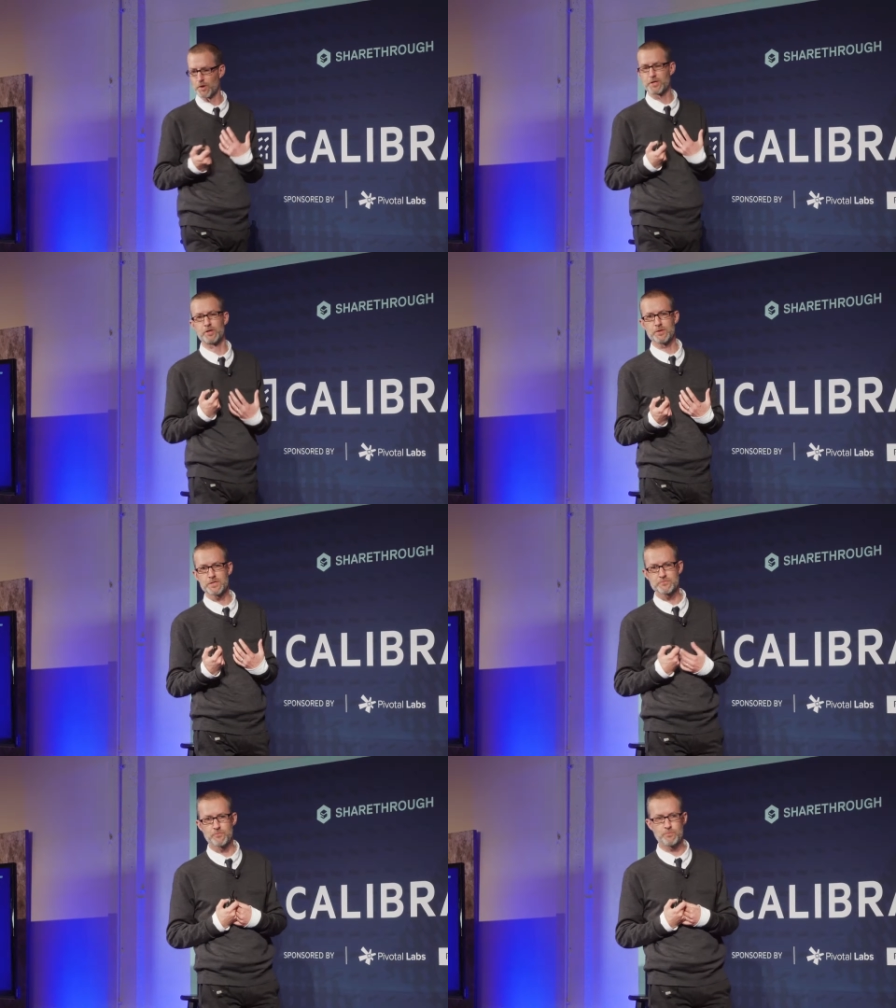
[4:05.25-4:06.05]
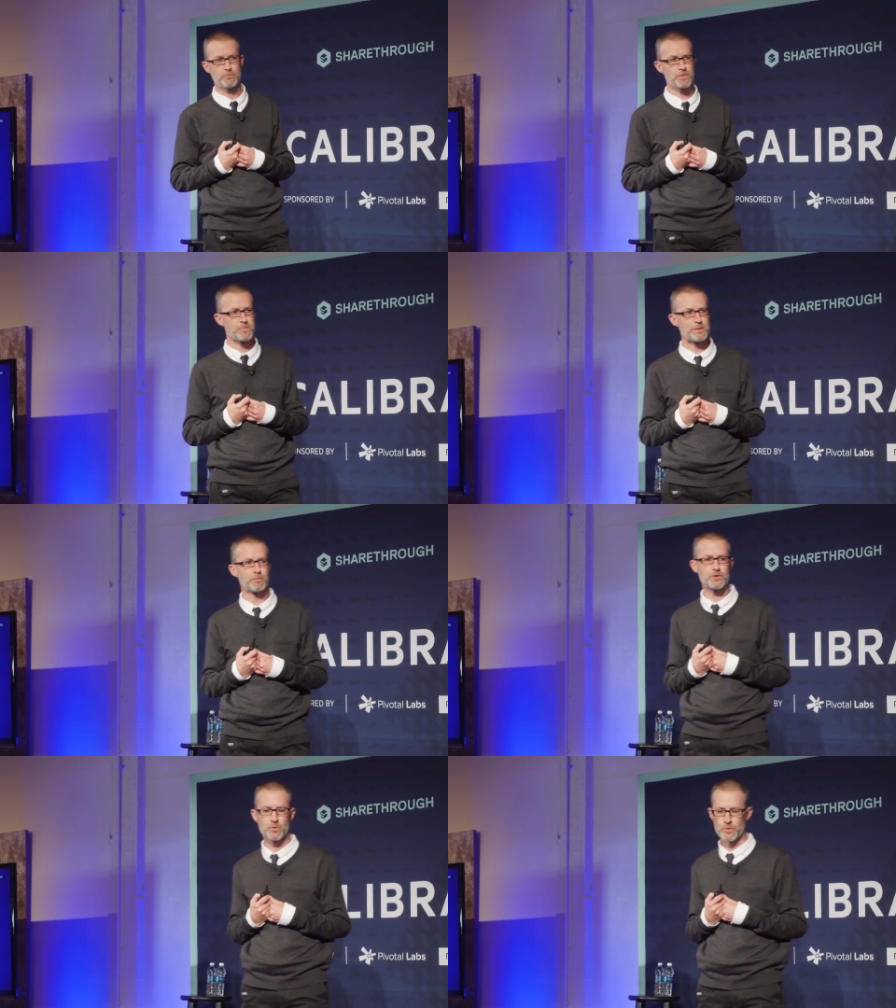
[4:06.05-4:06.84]
more curious with the
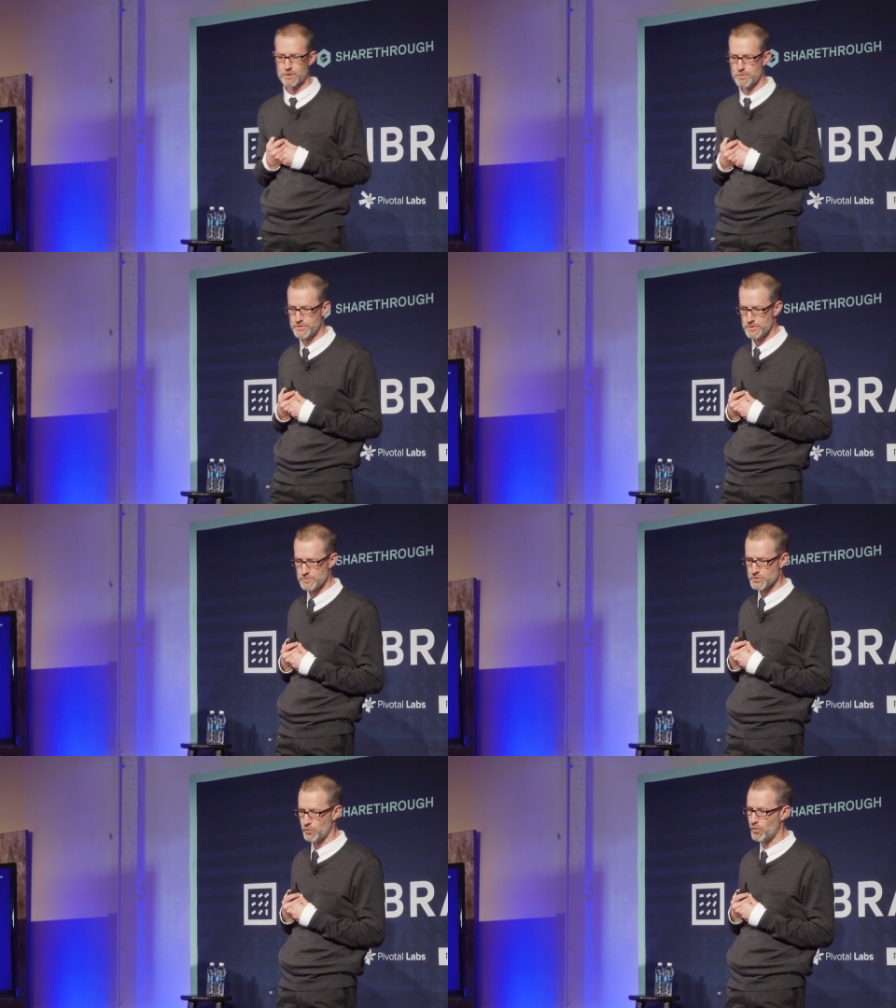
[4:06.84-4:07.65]
people that are working with you. So